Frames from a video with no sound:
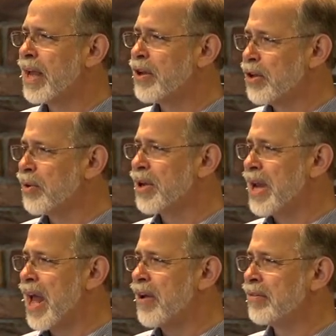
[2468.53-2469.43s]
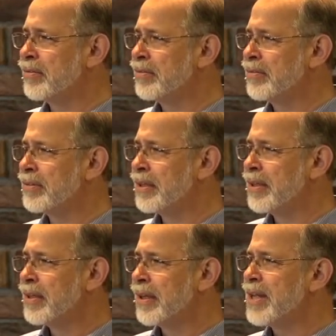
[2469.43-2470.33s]
and do it now.
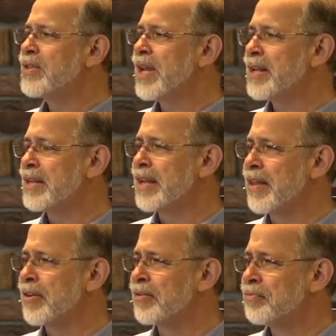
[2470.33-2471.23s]
Let's stand together.